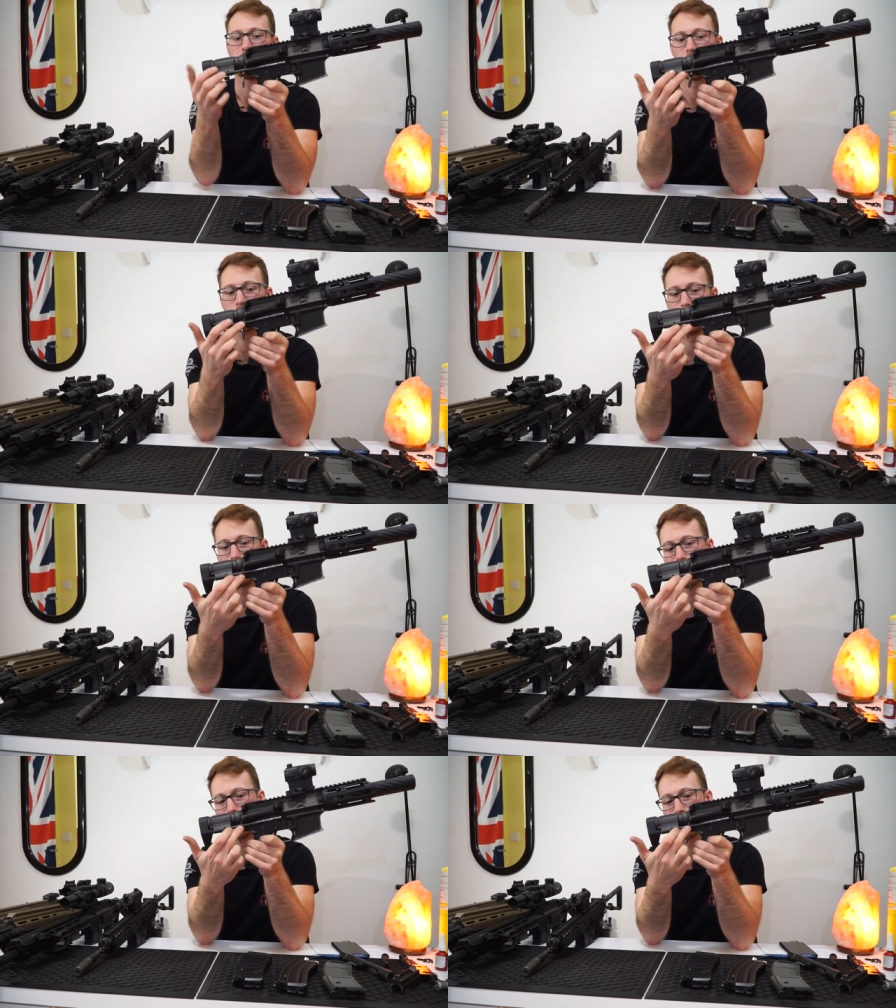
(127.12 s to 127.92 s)
because
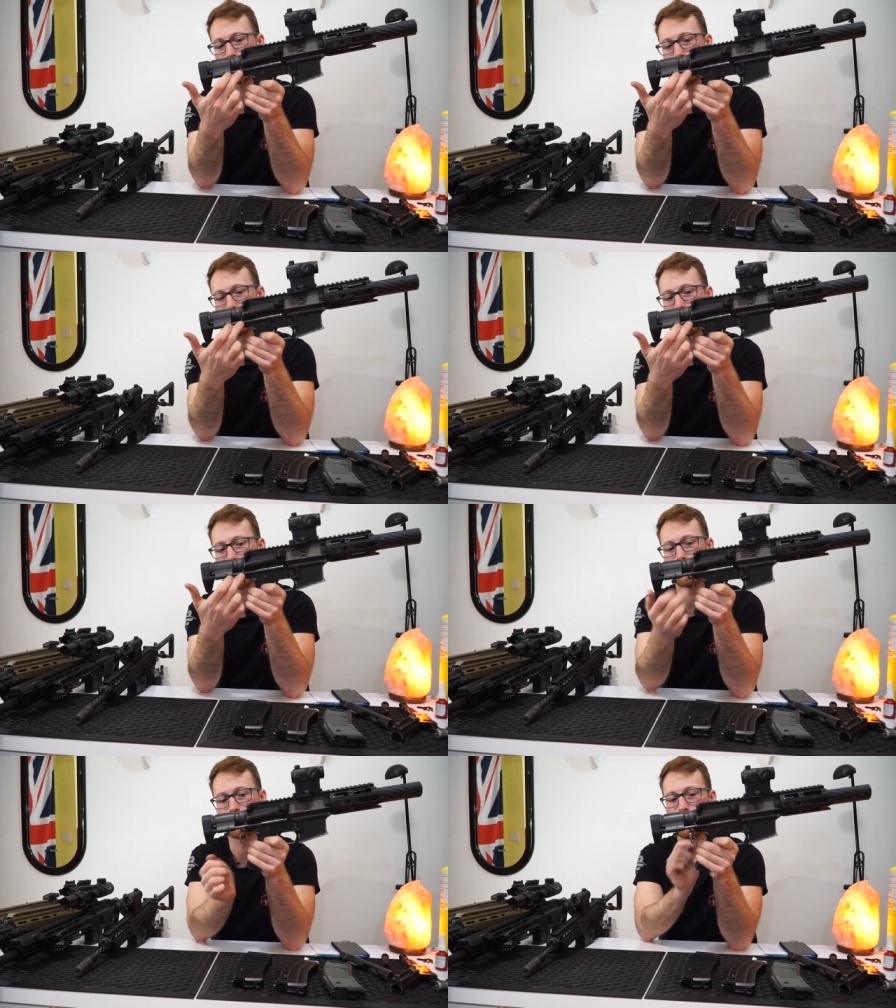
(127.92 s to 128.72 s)
it goes
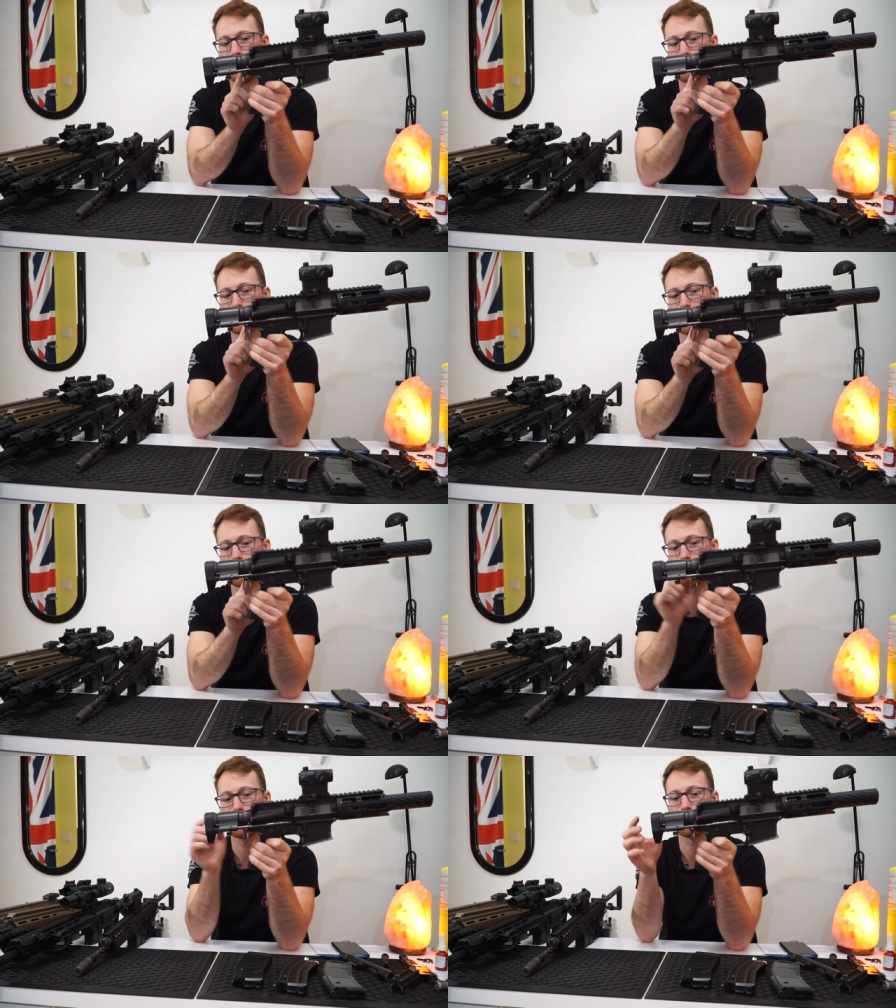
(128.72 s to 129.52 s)
inside of
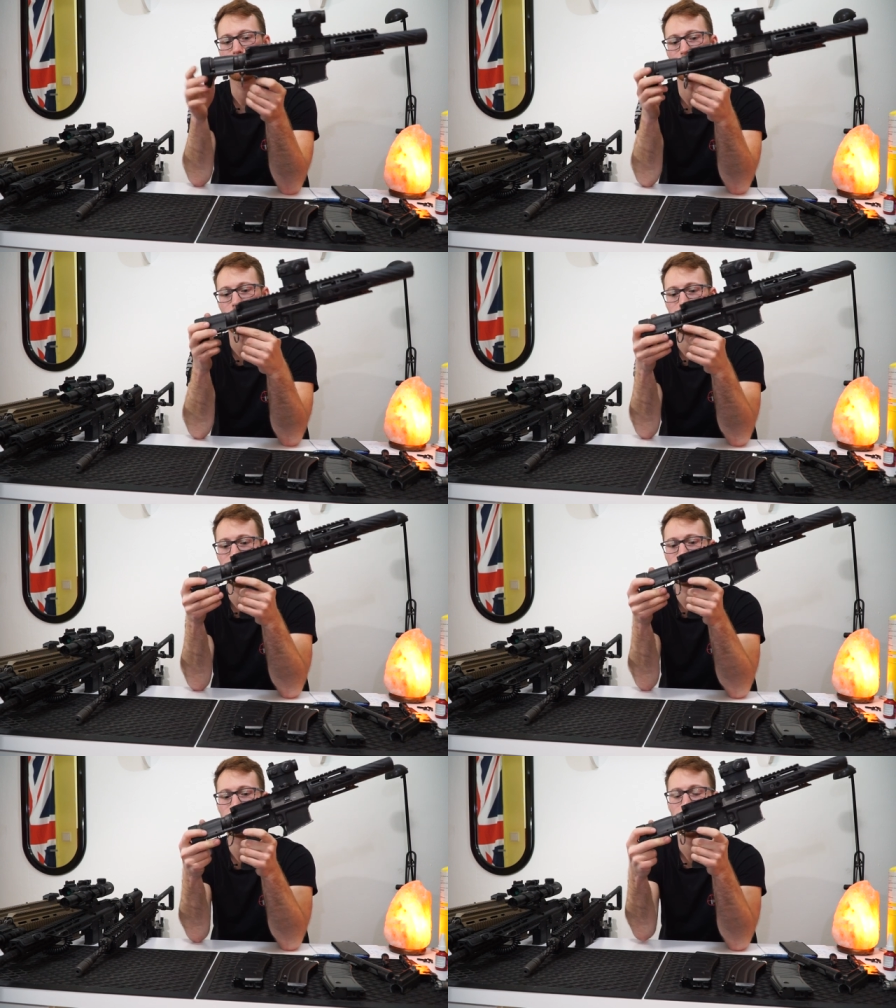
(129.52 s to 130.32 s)
this
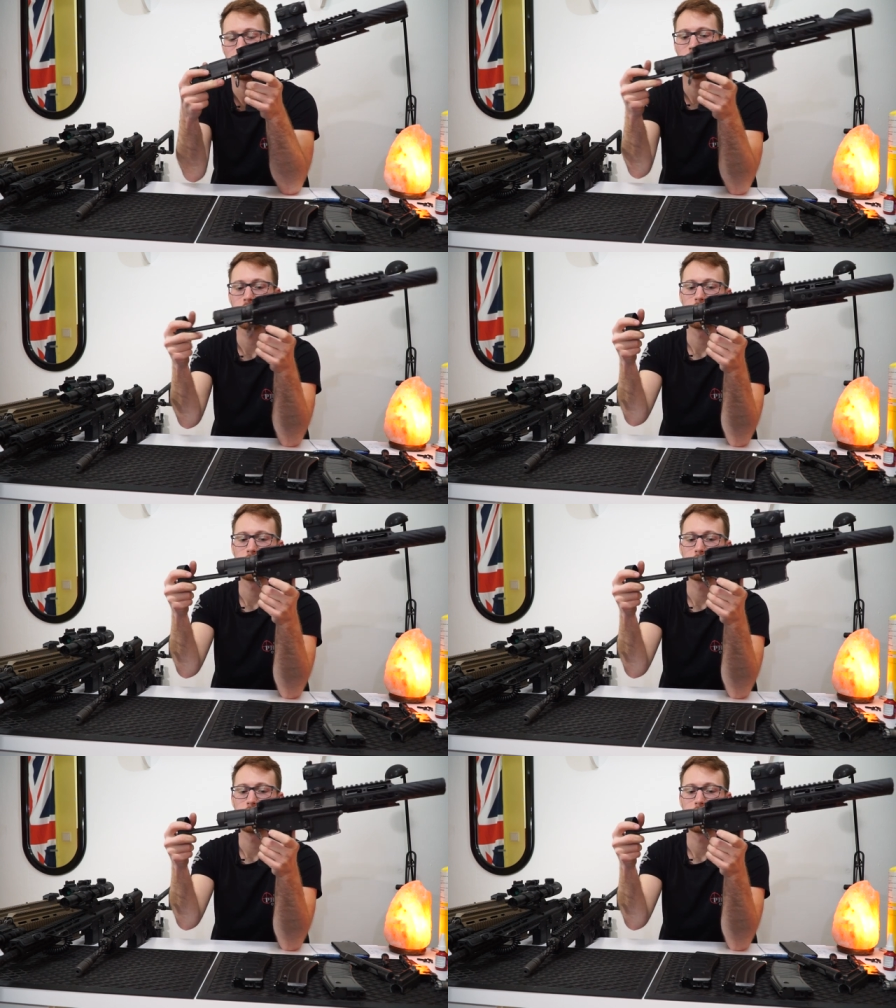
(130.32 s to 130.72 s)
right here.